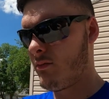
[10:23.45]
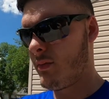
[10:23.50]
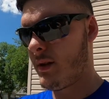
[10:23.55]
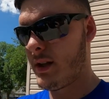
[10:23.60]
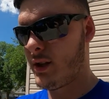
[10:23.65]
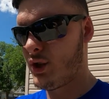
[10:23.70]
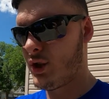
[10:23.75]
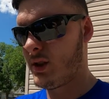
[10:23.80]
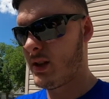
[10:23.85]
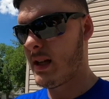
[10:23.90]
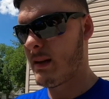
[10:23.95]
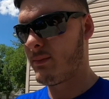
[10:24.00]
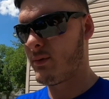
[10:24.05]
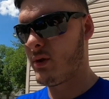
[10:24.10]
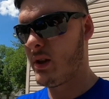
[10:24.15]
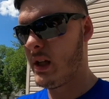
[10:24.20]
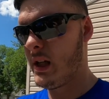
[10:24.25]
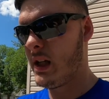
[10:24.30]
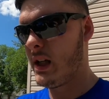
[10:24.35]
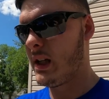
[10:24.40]
they just
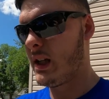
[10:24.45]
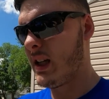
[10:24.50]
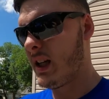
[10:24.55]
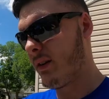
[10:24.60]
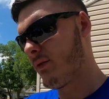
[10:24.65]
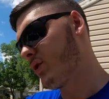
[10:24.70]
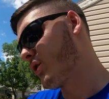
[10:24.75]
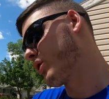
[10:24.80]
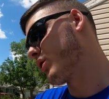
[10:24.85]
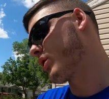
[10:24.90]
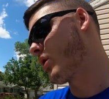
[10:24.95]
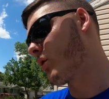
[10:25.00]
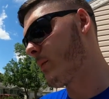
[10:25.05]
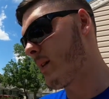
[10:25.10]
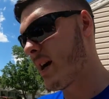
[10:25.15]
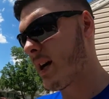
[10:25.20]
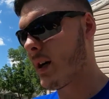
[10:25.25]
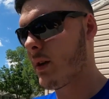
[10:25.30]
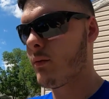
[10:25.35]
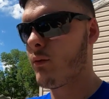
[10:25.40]
stopped reading and I have to just go
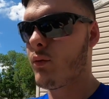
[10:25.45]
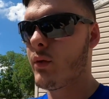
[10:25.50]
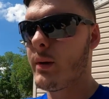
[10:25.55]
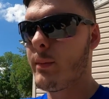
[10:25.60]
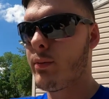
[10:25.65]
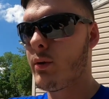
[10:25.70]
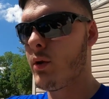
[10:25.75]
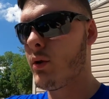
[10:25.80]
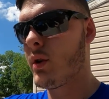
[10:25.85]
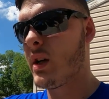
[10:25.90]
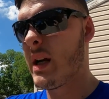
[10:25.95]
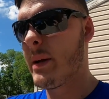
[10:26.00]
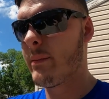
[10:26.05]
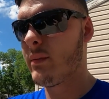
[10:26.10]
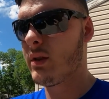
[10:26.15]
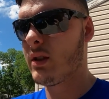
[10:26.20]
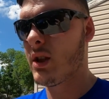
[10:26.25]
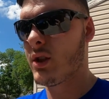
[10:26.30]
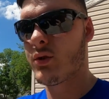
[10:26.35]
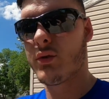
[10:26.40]
back and
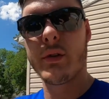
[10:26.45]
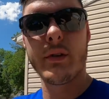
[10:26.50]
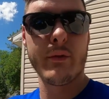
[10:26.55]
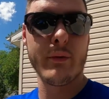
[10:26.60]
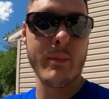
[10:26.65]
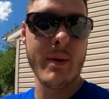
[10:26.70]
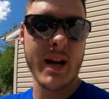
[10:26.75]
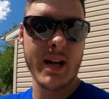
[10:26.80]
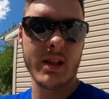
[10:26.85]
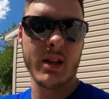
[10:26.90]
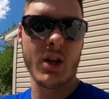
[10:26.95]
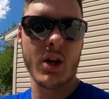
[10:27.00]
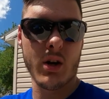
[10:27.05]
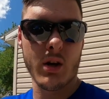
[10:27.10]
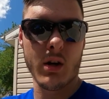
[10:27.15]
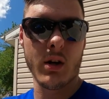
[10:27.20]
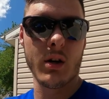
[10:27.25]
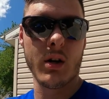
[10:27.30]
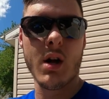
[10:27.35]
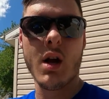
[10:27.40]
reprogram / re-remind the
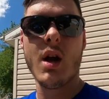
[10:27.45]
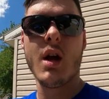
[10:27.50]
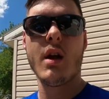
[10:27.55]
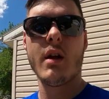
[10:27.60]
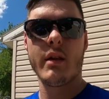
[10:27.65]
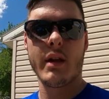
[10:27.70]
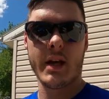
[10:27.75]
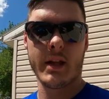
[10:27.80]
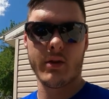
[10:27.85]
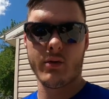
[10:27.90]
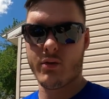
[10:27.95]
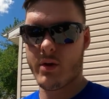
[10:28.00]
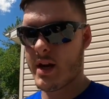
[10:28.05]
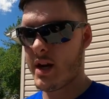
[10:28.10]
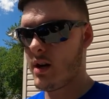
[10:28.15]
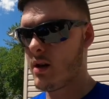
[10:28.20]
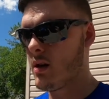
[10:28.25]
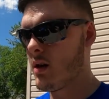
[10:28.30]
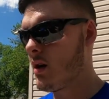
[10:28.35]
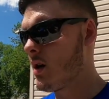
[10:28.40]
car that they're
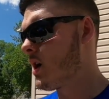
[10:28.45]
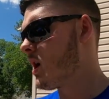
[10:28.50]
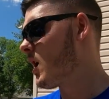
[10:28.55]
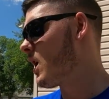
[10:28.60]
there,